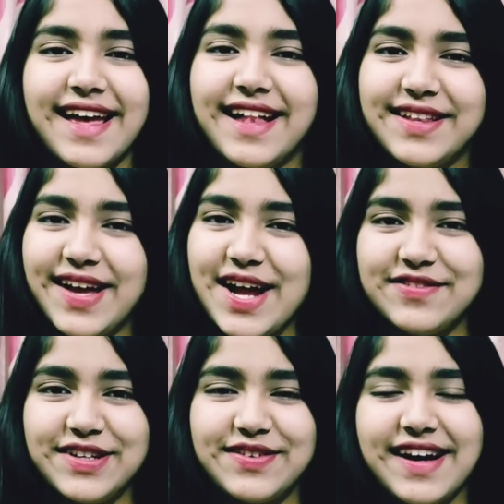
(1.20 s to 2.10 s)
Hello
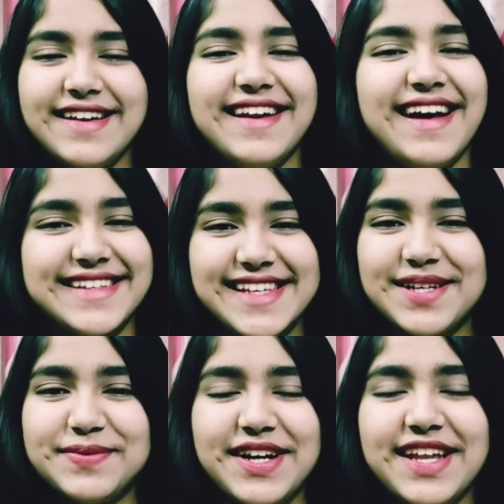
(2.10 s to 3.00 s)
everyone,
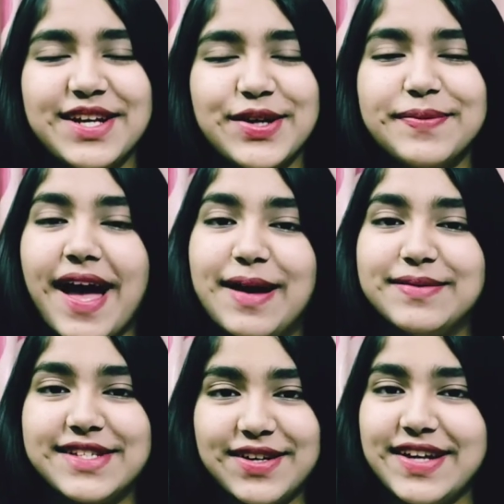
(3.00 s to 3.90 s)
Assalamualaikum.
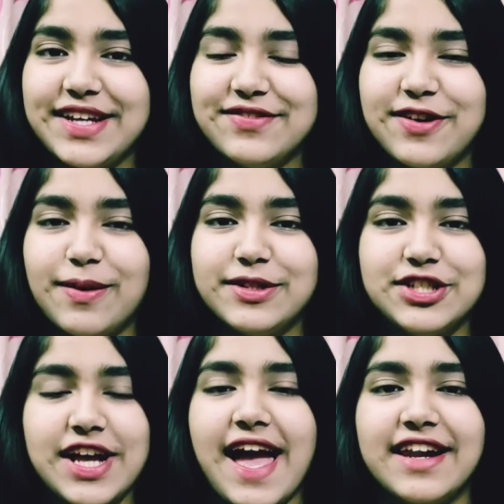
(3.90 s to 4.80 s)
I'm Zarin from the
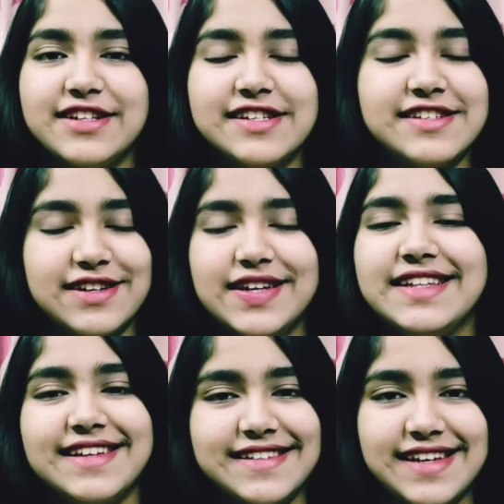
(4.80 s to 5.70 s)
channel
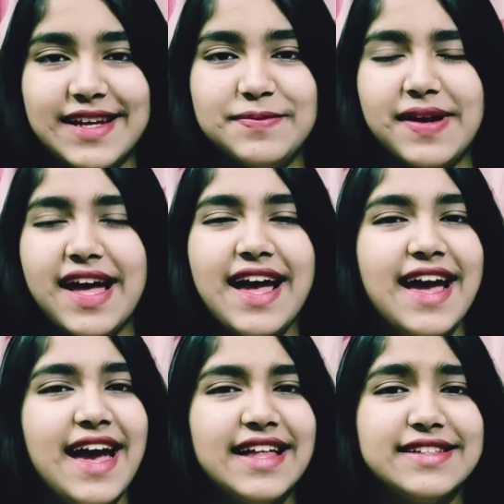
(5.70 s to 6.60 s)
Zarin Tasnim,
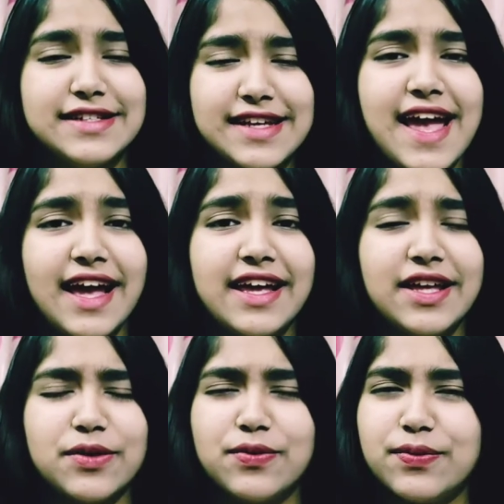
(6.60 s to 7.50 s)
and
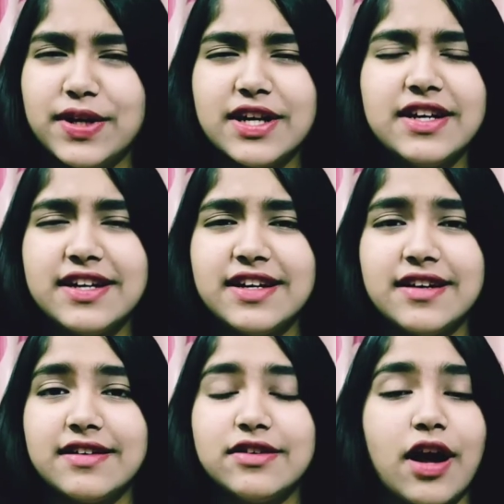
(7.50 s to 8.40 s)
today we are
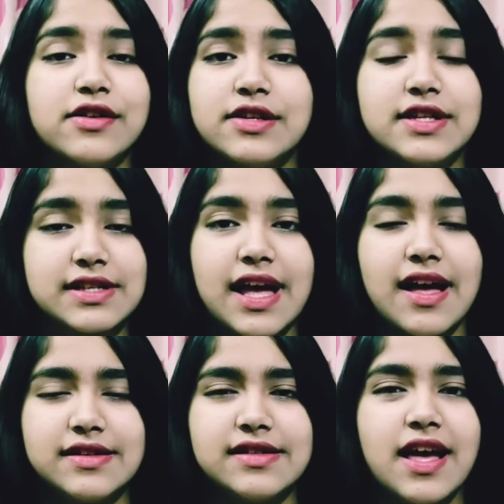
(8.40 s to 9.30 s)
here not to
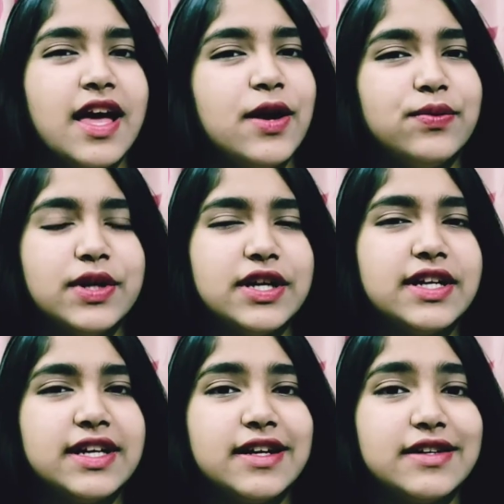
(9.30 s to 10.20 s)
discuss. We are
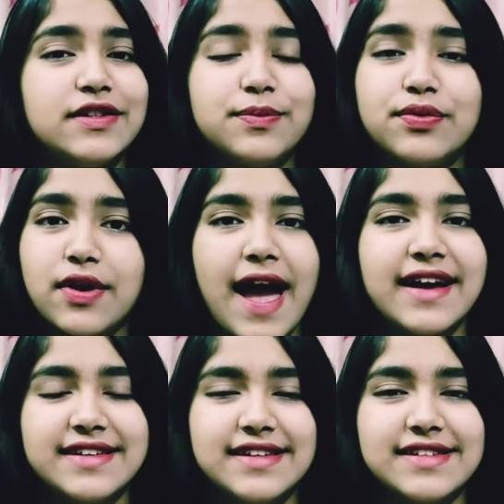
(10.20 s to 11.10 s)
here to
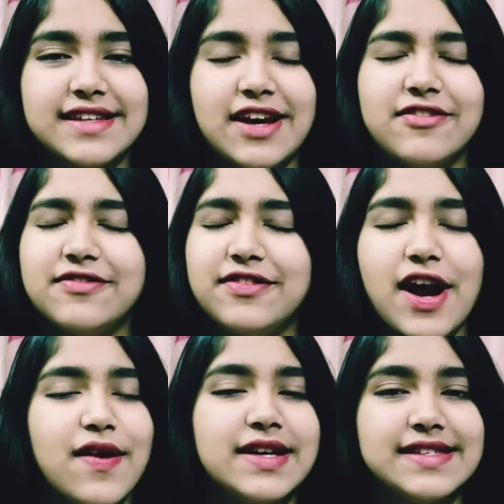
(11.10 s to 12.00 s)
practice a
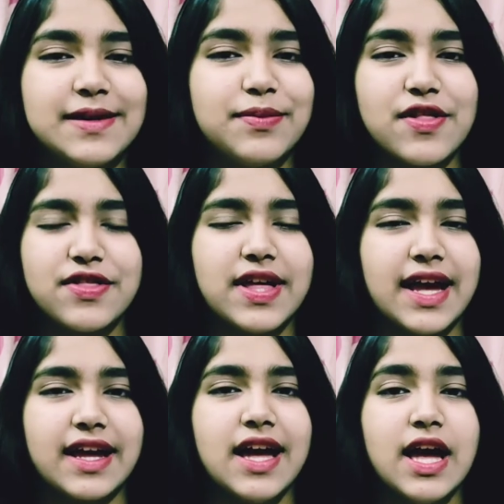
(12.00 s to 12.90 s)
very simple
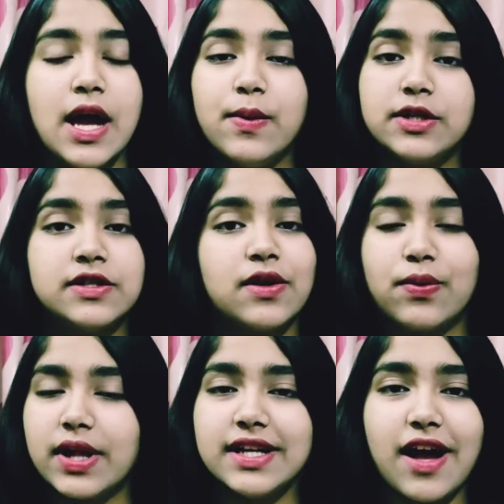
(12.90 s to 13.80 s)
thing, which is a
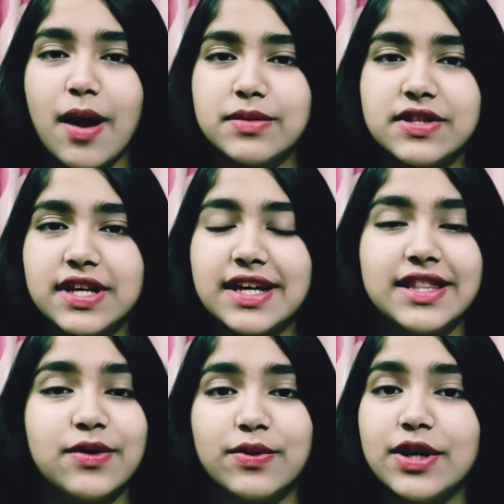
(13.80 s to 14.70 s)
really common thing
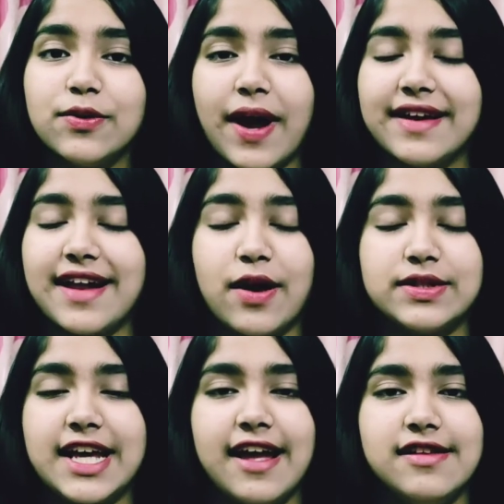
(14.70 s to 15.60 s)
in the world right
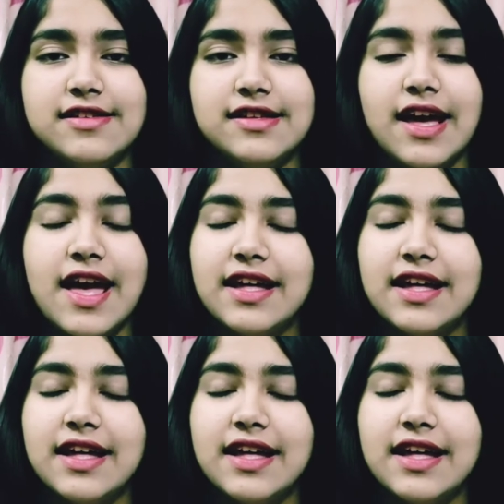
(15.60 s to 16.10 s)
nowadays.